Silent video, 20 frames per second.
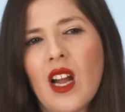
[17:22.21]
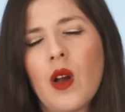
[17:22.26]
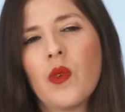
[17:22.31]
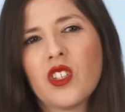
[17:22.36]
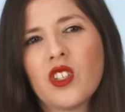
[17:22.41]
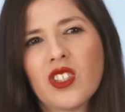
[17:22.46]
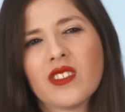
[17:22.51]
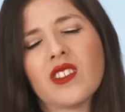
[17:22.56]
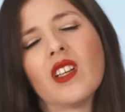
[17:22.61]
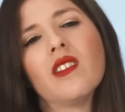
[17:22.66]
and
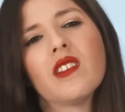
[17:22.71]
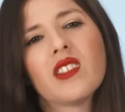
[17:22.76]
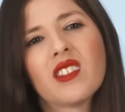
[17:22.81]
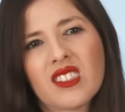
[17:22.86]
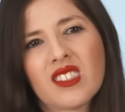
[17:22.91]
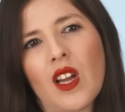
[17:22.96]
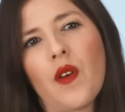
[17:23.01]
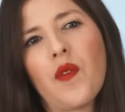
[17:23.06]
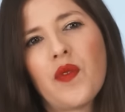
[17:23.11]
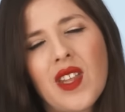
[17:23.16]
we're just gonna
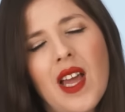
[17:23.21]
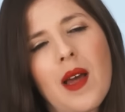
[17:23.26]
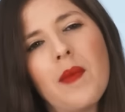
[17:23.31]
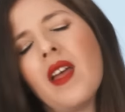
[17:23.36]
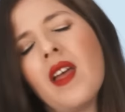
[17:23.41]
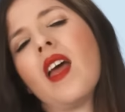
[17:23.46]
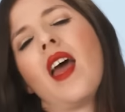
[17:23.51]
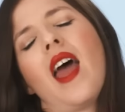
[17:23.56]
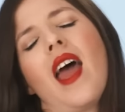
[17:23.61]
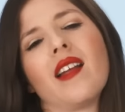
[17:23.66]
stuff
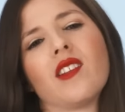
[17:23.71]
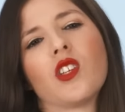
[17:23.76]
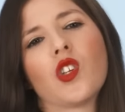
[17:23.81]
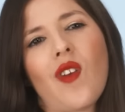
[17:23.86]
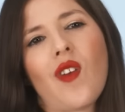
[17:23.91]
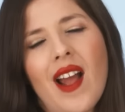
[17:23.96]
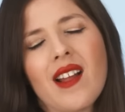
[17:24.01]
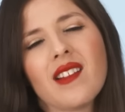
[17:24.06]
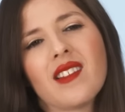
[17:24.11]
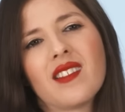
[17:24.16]
them and
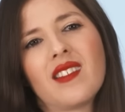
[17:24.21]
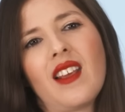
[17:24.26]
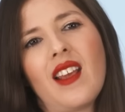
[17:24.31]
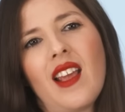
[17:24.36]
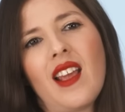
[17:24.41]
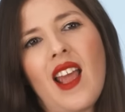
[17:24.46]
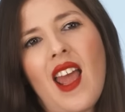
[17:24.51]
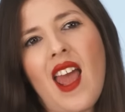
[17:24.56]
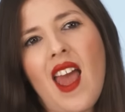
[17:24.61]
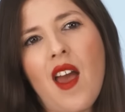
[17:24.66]
try and
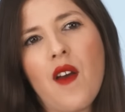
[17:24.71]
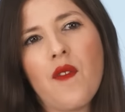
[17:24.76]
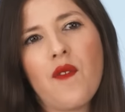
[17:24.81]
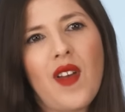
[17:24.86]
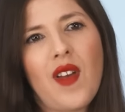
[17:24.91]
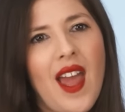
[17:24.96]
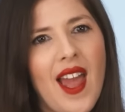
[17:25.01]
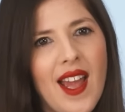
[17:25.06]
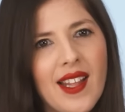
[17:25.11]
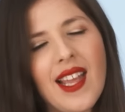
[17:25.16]
see if
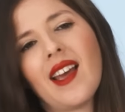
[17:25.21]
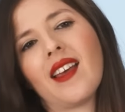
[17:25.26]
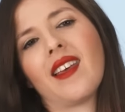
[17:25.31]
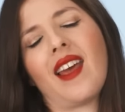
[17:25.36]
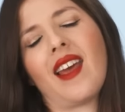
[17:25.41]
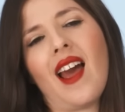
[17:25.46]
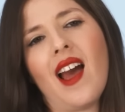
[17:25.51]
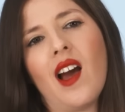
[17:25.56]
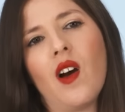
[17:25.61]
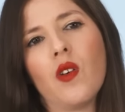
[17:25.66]
any
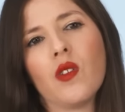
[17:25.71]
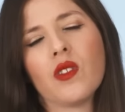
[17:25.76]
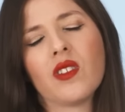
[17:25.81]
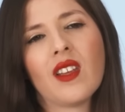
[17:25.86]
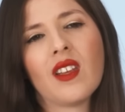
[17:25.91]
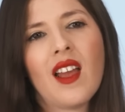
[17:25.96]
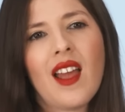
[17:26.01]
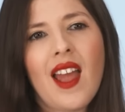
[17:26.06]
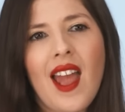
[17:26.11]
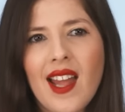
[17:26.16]

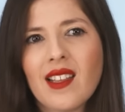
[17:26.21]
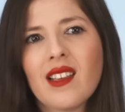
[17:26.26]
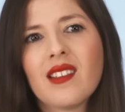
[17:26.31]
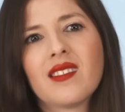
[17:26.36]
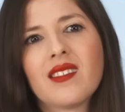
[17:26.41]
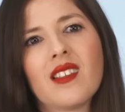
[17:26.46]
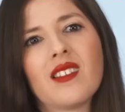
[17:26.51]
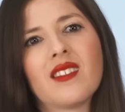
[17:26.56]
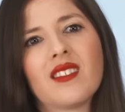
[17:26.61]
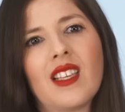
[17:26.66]
account, any
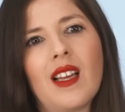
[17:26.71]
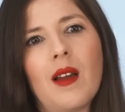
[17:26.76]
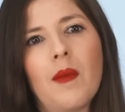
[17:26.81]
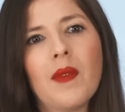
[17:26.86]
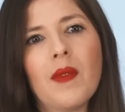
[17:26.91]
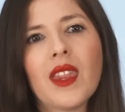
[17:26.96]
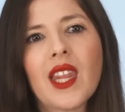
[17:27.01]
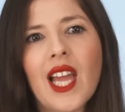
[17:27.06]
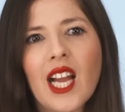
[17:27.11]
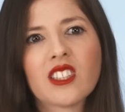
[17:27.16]

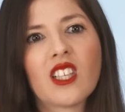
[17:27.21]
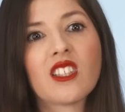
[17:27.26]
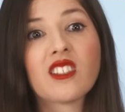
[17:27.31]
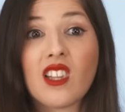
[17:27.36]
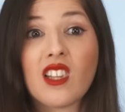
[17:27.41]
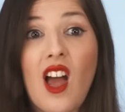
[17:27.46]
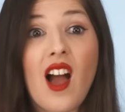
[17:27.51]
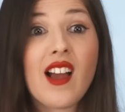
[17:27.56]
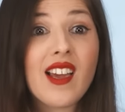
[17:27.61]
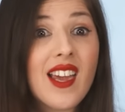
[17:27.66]
system lets
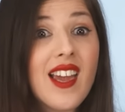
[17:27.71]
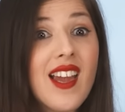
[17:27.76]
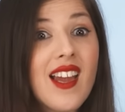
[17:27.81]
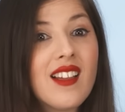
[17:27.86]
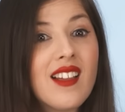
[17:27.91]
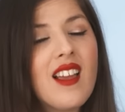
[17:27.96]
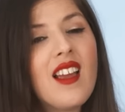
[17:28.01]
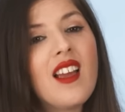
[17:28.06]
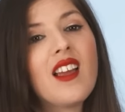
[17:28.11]
us log in.